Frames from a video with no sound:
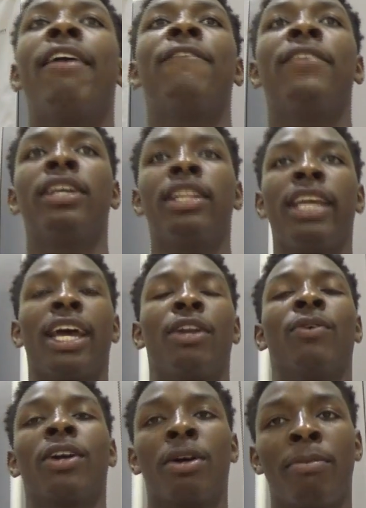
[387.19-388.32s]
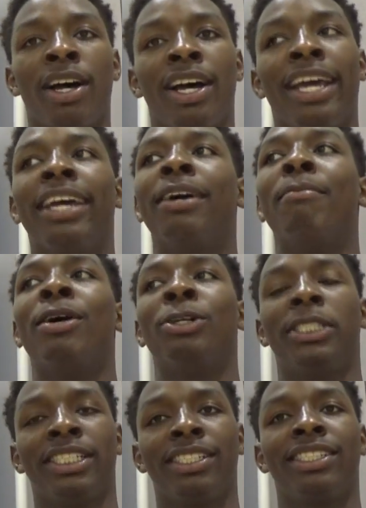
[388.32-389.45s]
definitely had to work on my
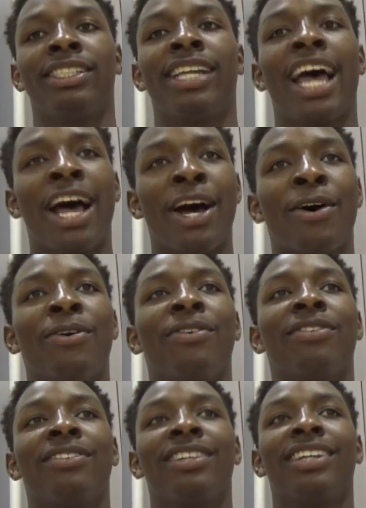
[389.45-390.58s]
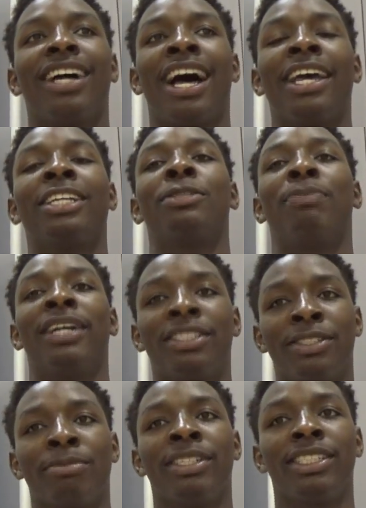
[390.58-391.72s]
emotions and how I
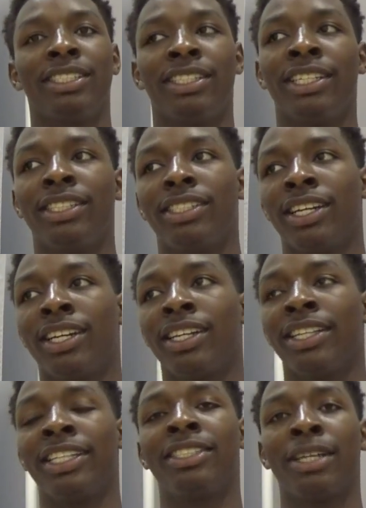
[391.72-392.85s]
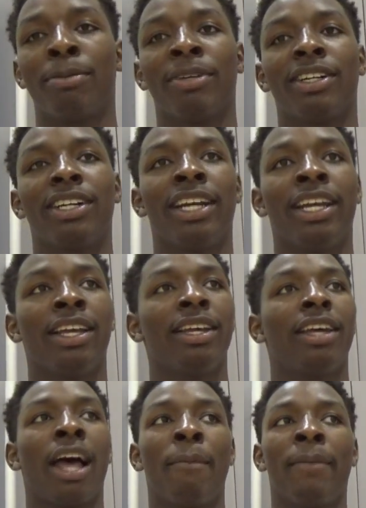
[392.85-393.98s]
expressed them this this uh, this summer.
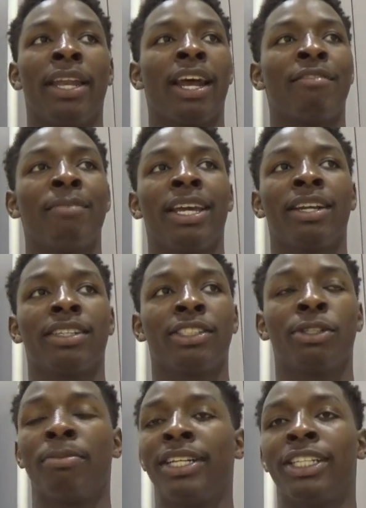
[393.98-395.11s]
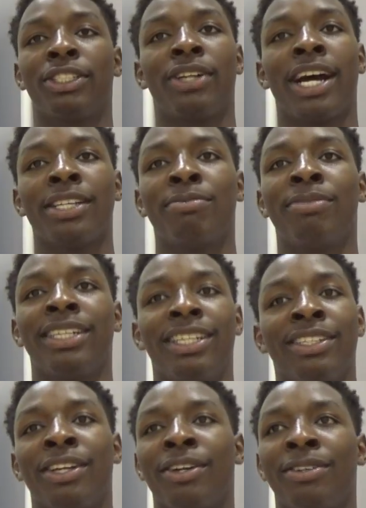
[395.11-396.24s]
And, I mean, I've made tremendous strides, but
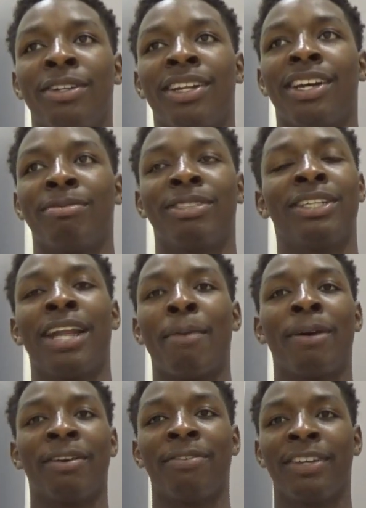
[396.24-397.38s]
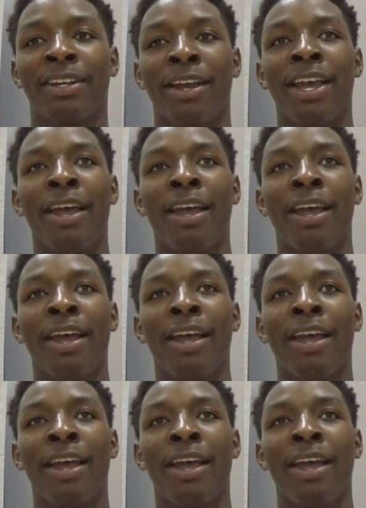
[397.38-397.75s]
you know, I'm still not perfect.